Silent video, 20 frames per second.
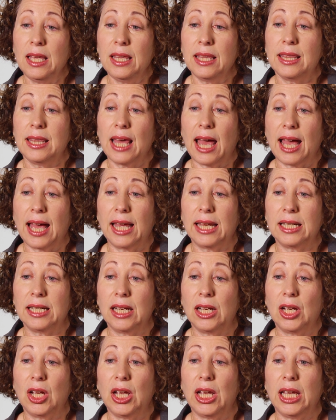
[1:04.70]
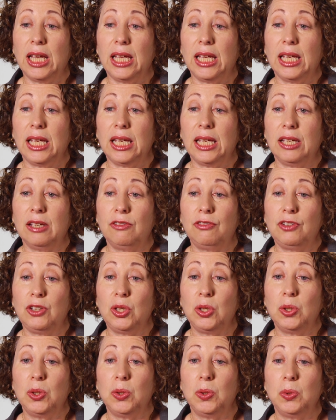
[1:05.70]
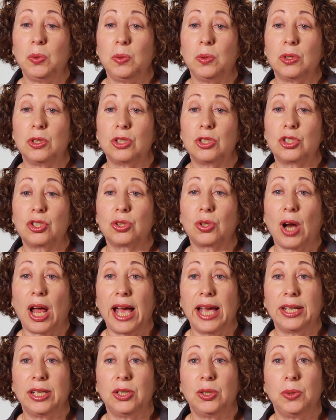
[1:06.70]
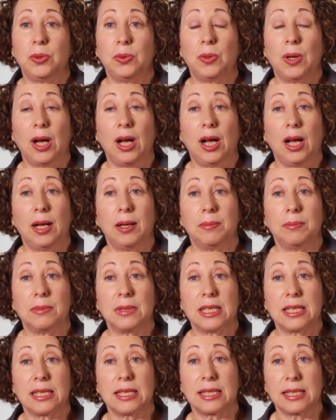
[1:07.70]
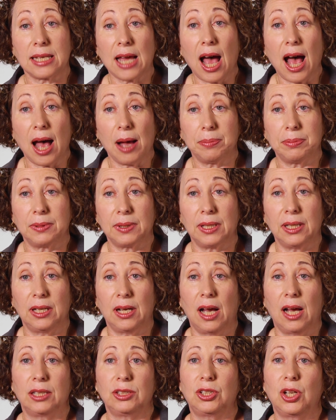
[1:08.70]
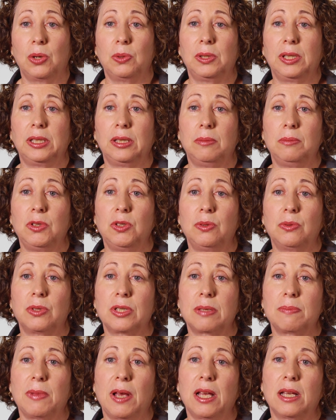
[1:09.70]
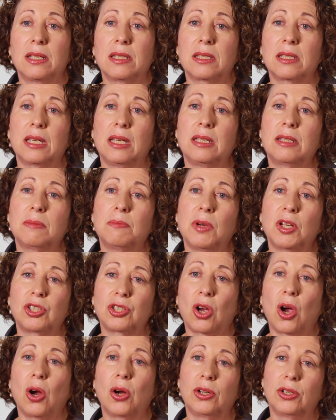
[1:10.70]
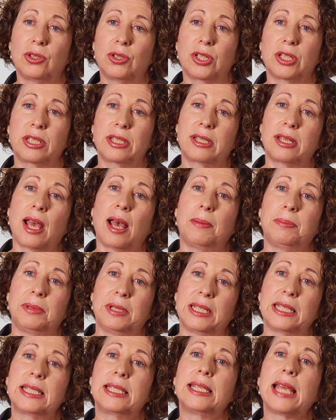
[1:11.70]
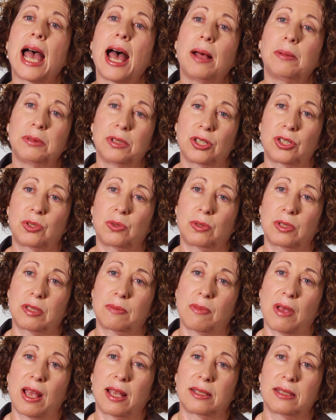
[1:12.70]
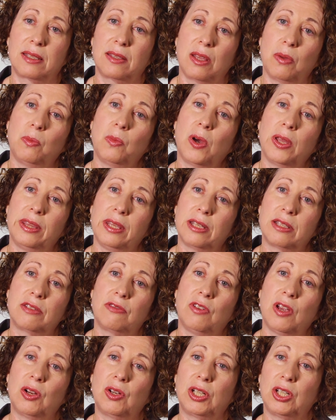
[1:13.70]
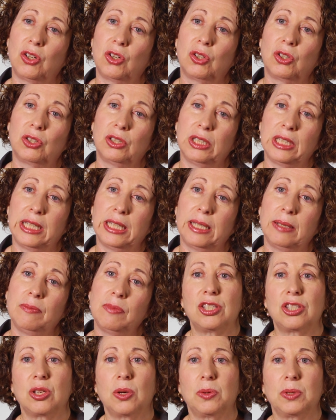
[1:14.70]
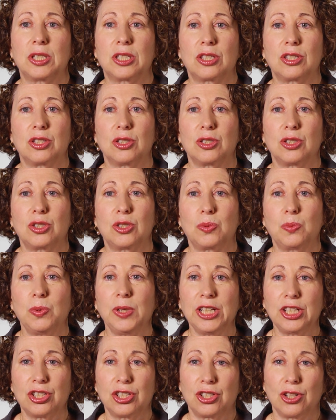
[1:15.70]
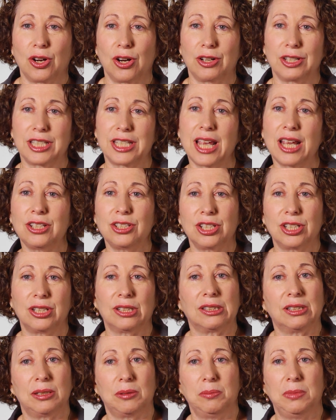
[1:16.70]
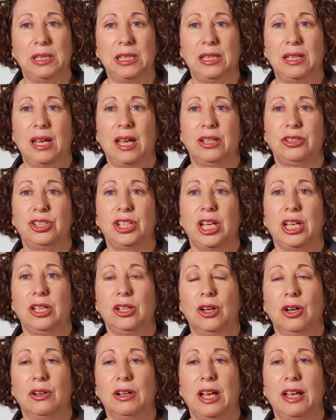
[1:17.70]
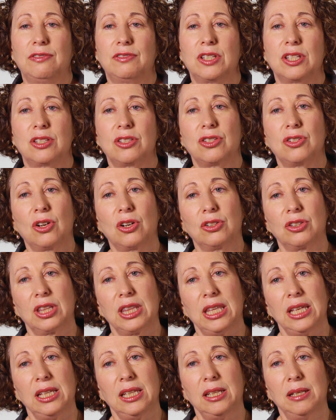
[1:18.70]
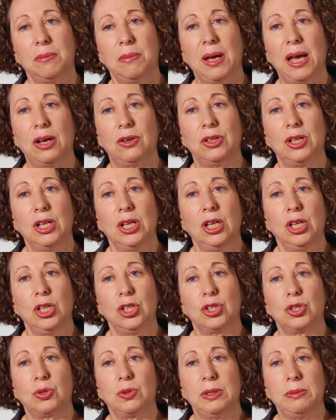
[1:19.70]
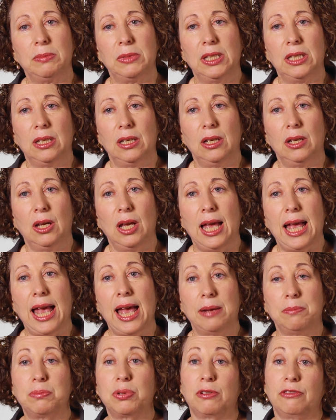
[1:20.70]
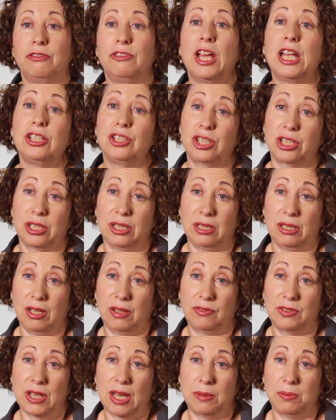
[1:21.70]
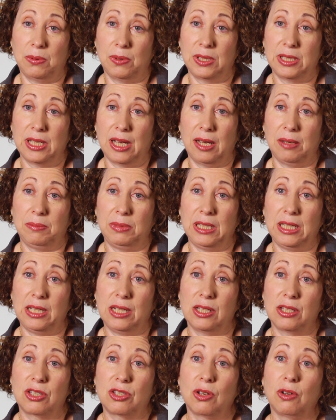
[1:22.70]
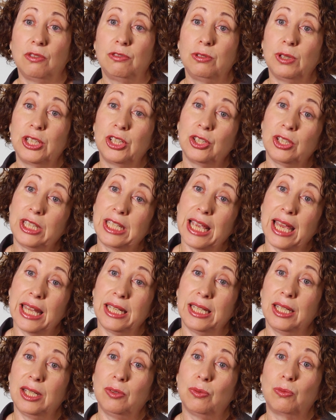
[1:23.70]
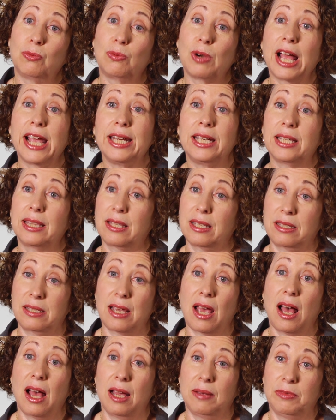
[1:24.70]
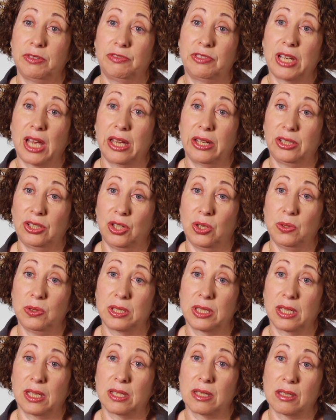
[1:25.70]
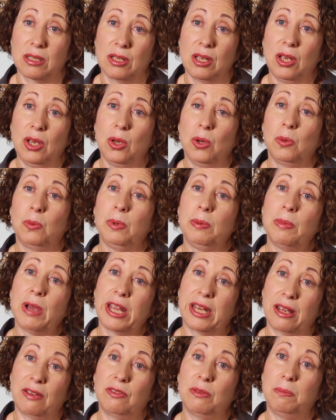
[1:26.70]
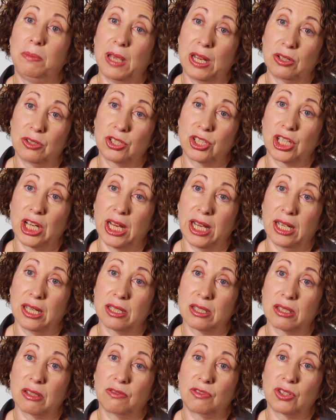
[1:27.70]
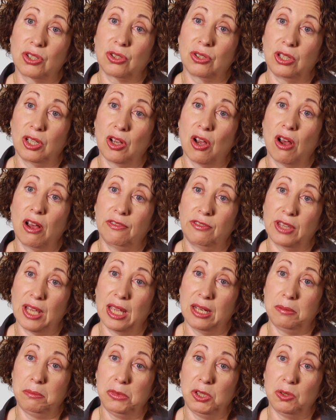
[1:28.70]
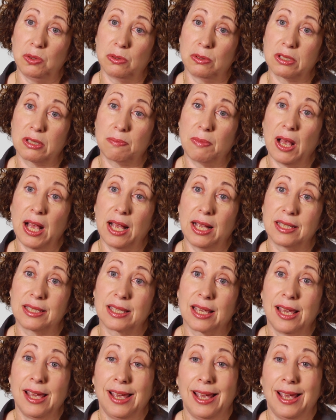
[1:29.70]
that if you try to um, stop an ongoing immune response, it's much harder to stop an established response than one that's very early. So it's switched our attention a little bit at JDRF to start thinking about treatment and prevention of type 1 diabetes. So if we could get in right at the time of diagnosis, we might have a better chance of turning off that immune response.